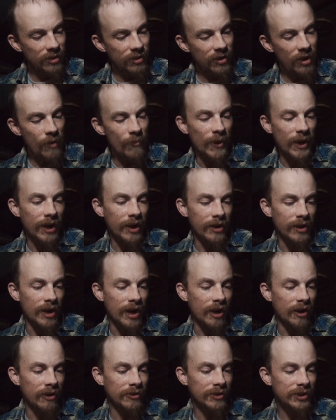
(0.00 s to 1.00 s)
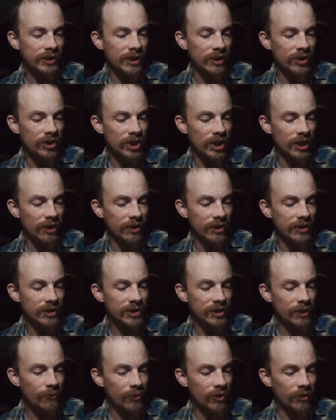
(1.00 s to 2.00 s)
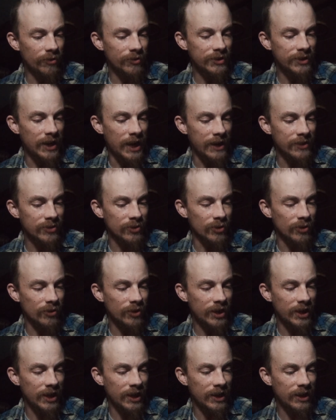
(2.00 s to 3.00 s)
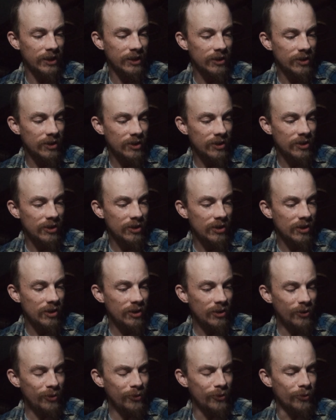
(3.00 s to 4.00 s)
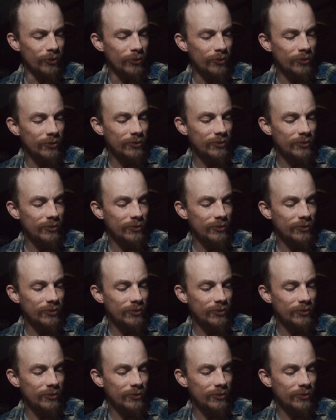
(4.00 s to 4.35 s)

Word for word: Come on now, said Jerry. Some of those guys are okay. Who?